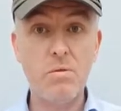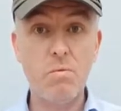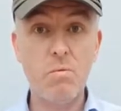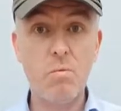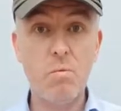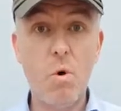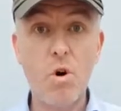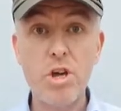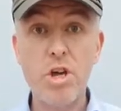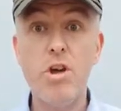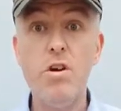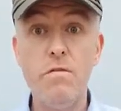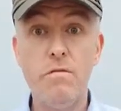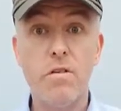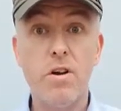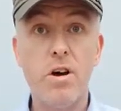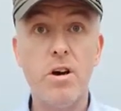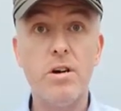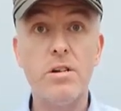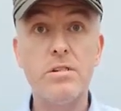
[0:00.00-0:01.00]
what you've
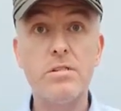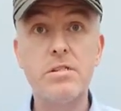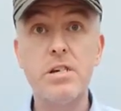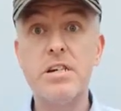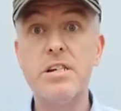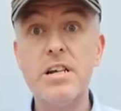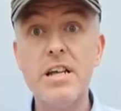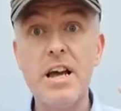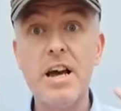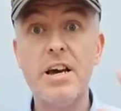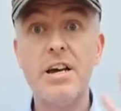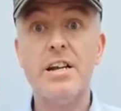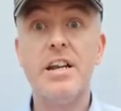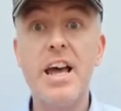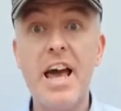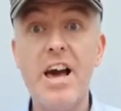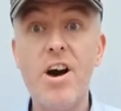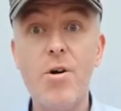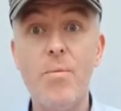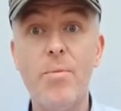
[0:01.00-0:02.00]
learned and
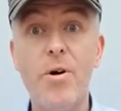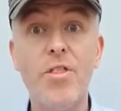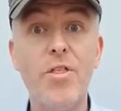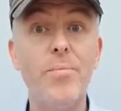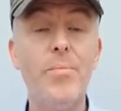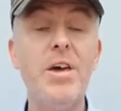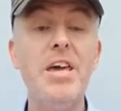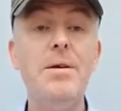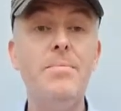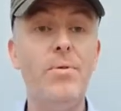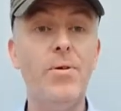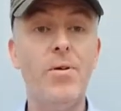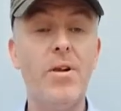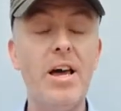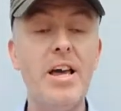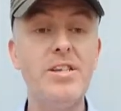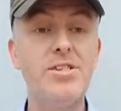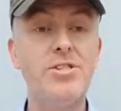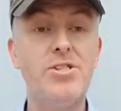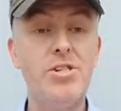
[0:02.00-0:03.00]
help other people.
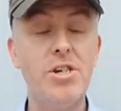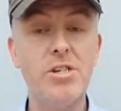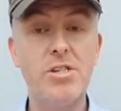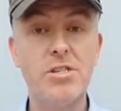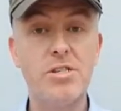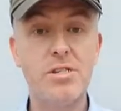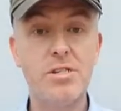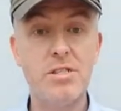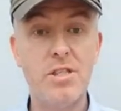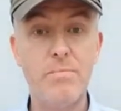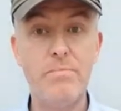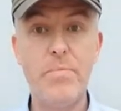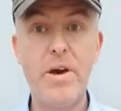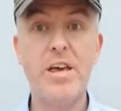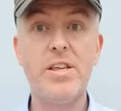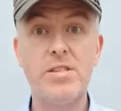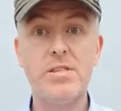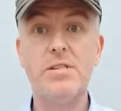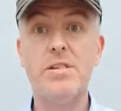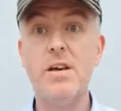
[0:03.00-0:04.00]
It's just the
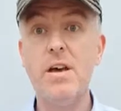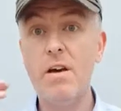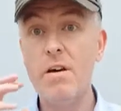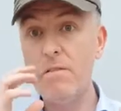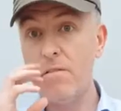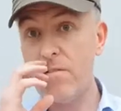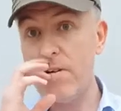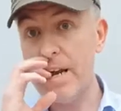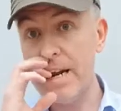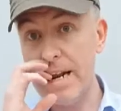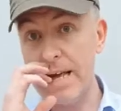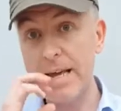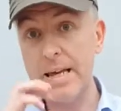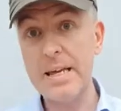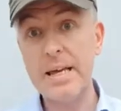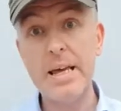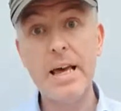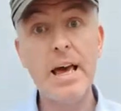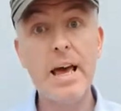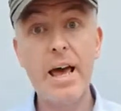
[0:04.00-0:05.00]
best feeling
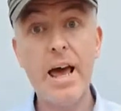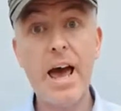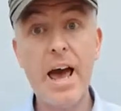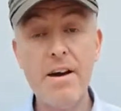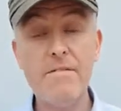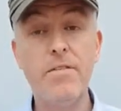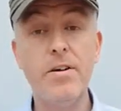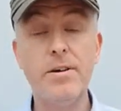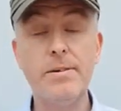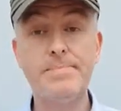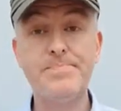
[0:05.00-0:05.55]
ever.